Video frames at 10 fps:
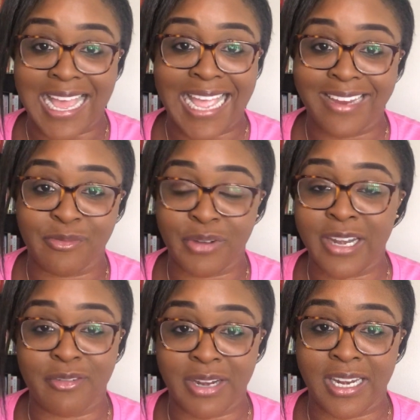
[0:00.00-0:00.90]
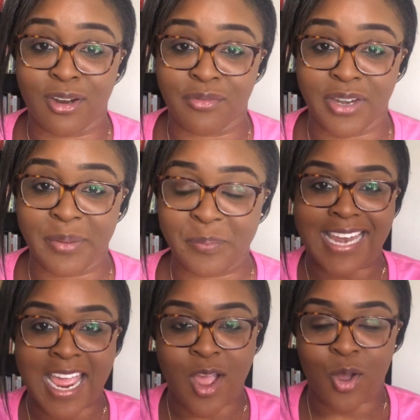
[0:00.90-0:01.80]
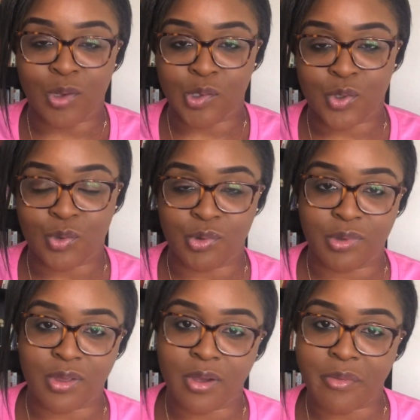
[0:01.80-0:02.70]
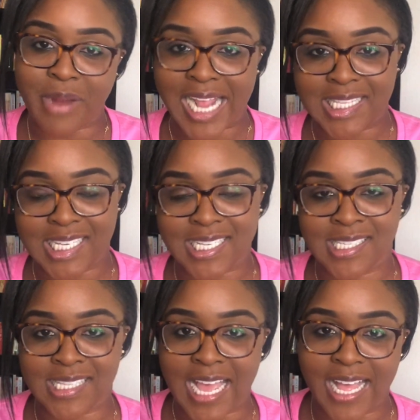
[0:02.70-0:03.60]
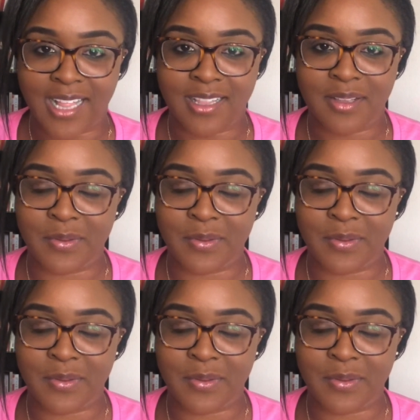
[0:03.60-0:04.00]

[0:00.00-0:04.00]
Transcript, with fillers: I really, really loved it. Now to the writing style.